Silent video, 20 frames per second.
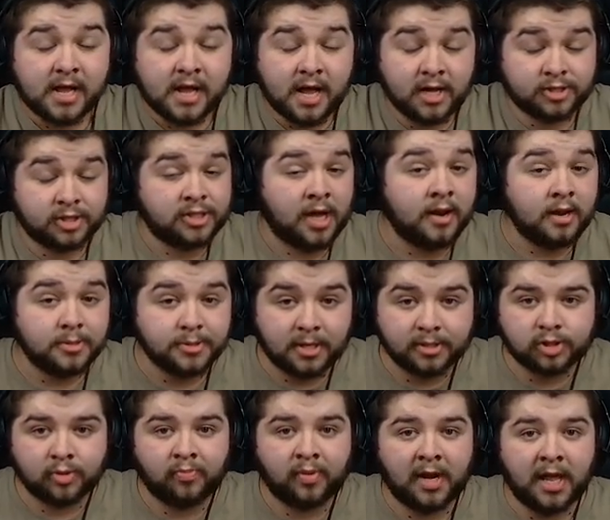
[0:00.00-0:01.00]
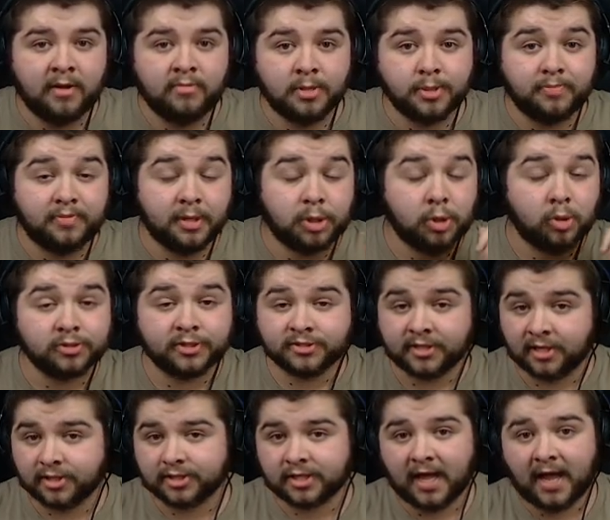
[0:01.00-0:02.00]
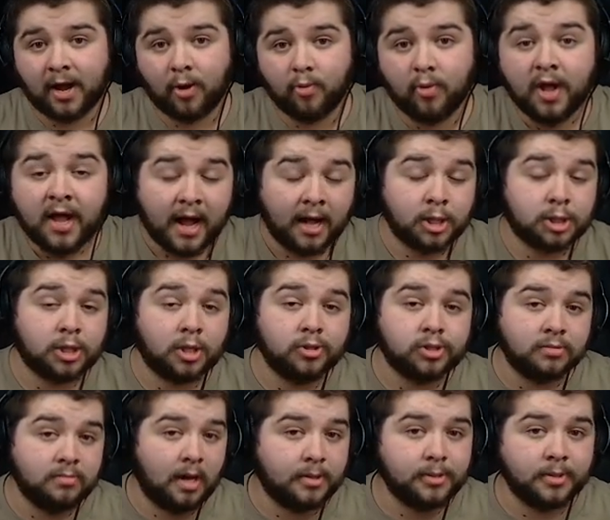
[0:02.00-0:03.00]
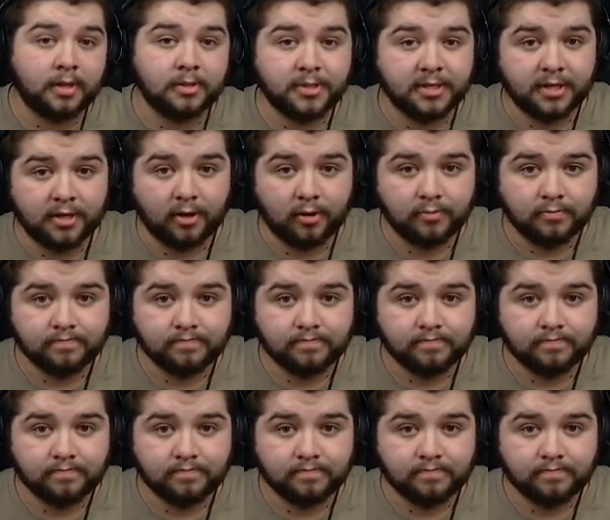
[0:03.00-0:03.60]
It's a ton of fun to play with. Be sure to test it out and show some love on the video.